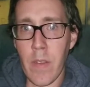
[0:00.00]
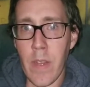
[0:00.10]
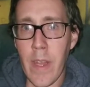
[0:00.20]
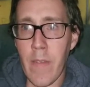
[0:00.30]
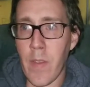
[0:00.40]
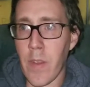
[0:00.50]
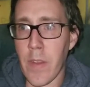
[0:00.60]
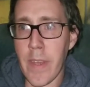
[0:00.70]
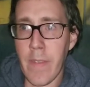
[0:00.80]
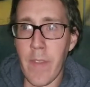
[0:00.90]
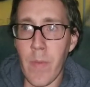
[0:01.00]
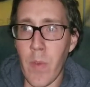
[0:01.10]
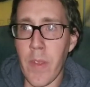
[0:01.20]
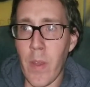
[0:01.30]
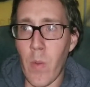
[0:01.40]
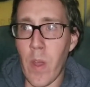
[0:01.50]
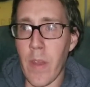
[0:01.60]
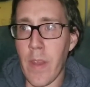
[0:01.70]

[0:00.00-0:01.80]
Never give them what they want.